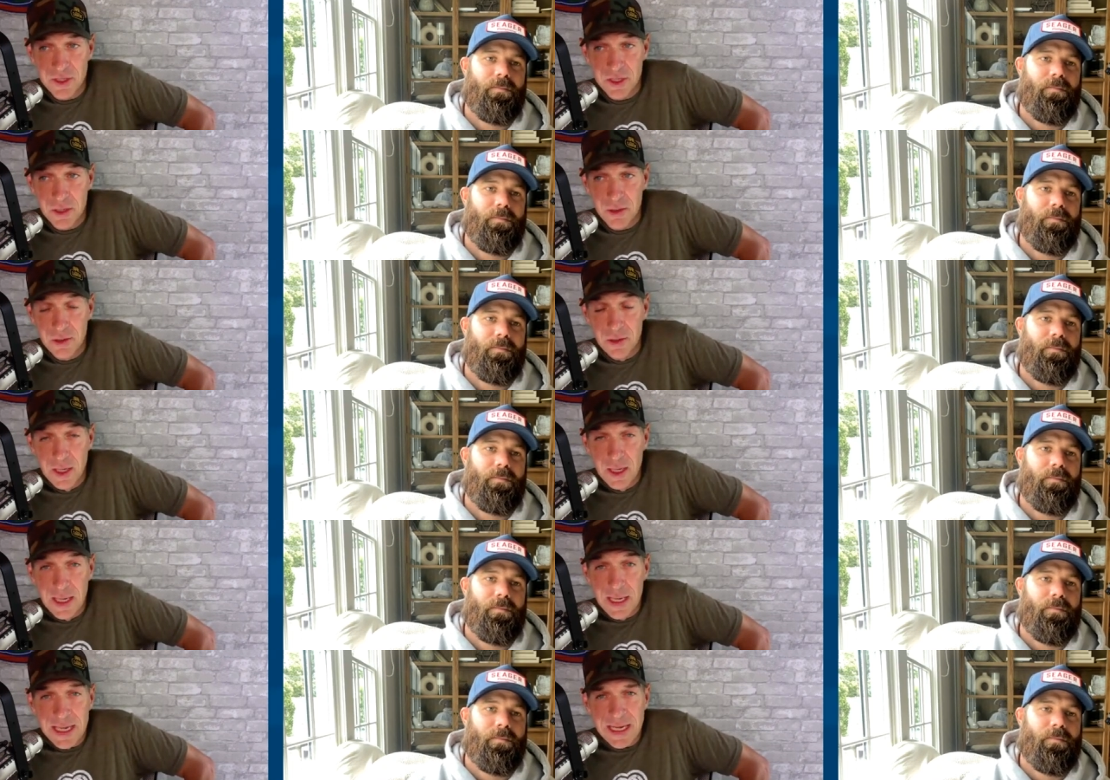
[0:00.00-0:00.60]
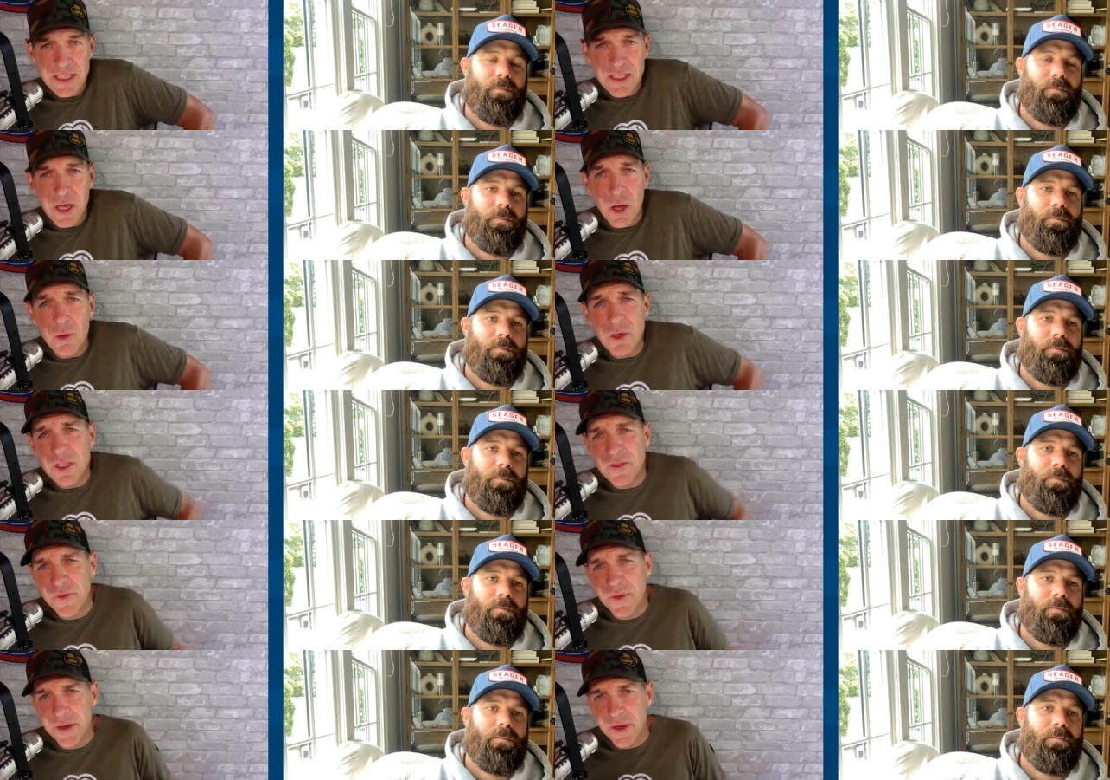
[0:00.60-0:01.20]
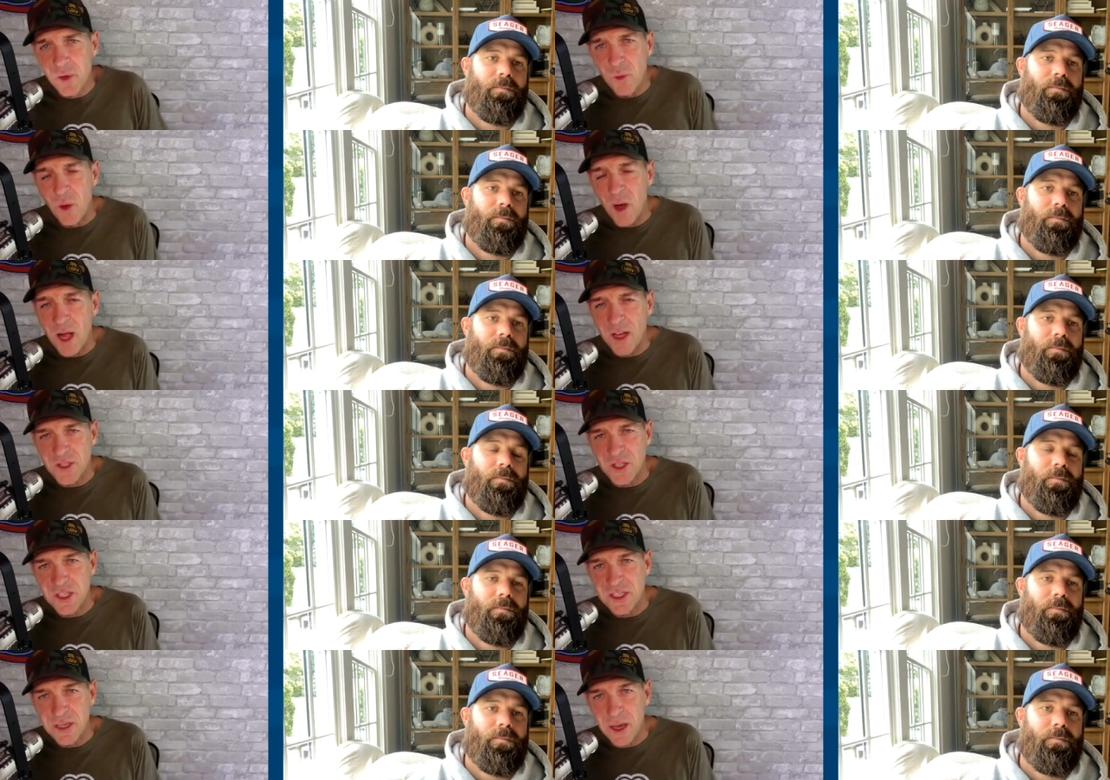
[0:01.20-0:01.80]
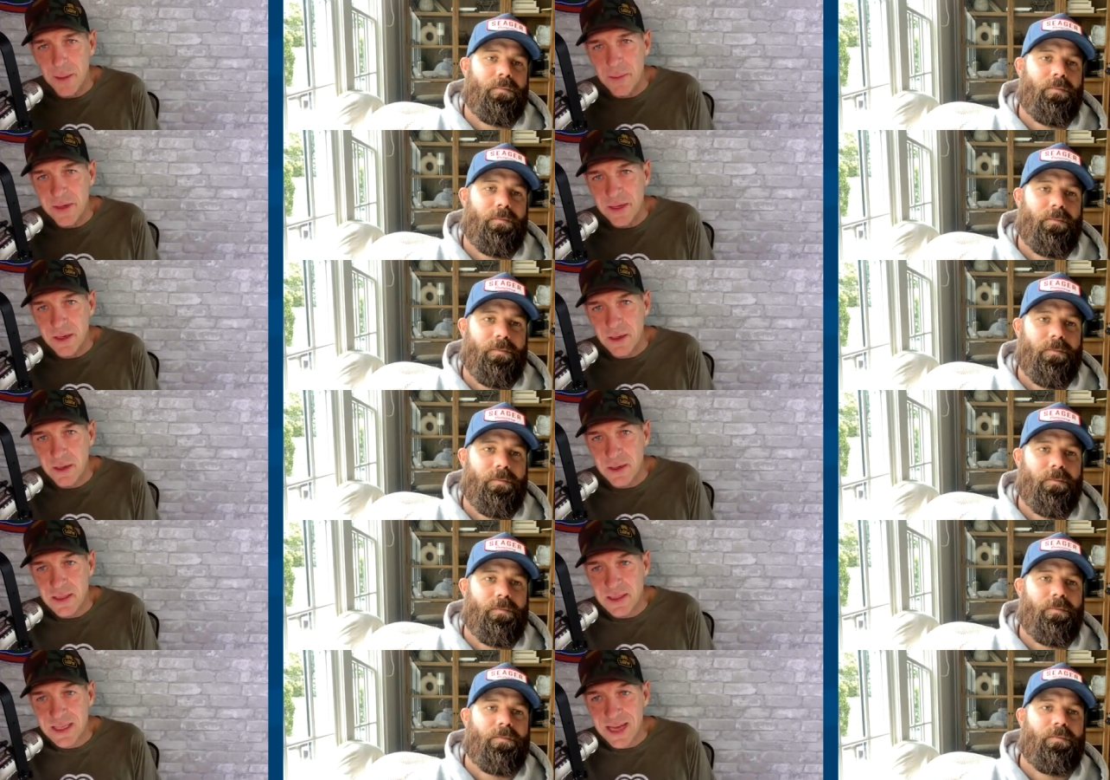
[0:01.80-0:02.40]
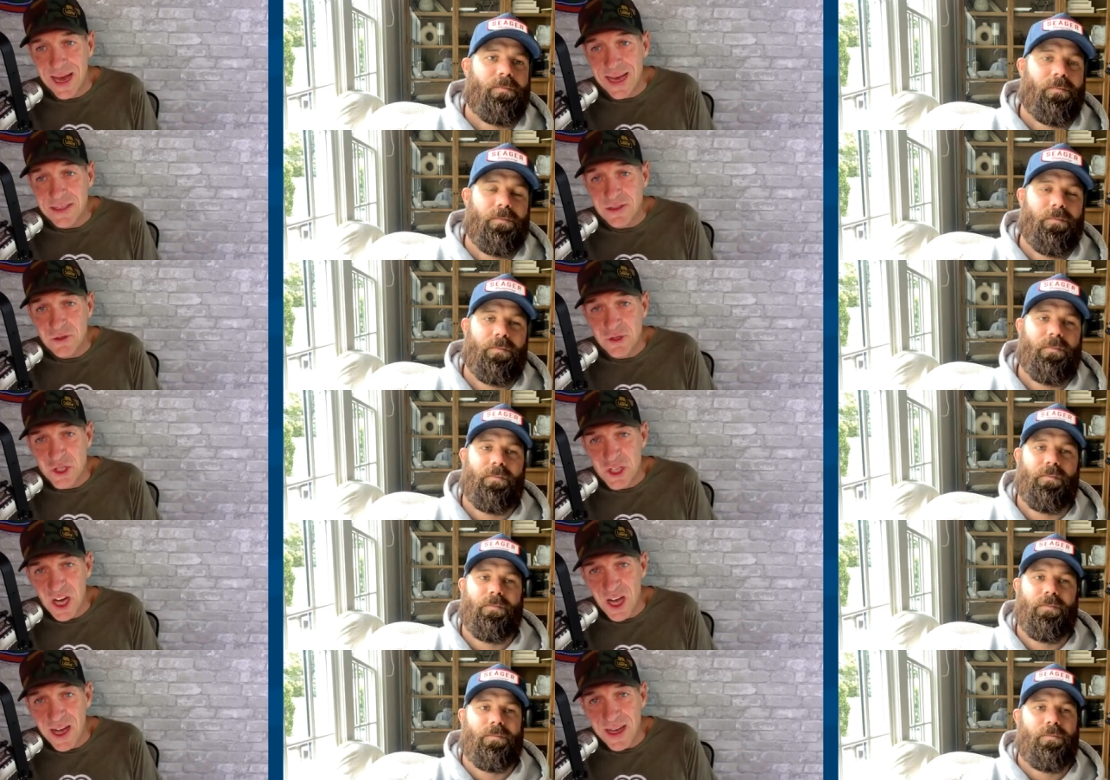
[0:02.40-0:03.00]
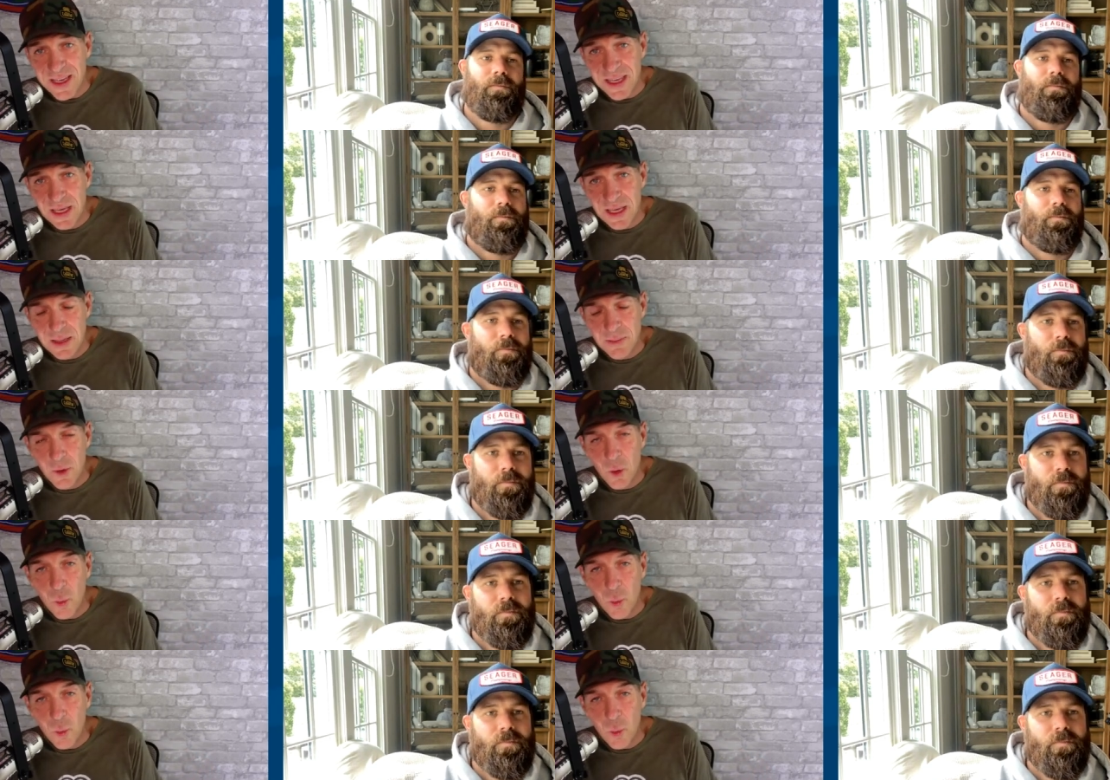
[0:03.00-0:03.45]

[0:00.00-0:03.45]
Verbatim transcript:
Speaker 1: So it's always fun to watch this time of year because guys are jockeying. But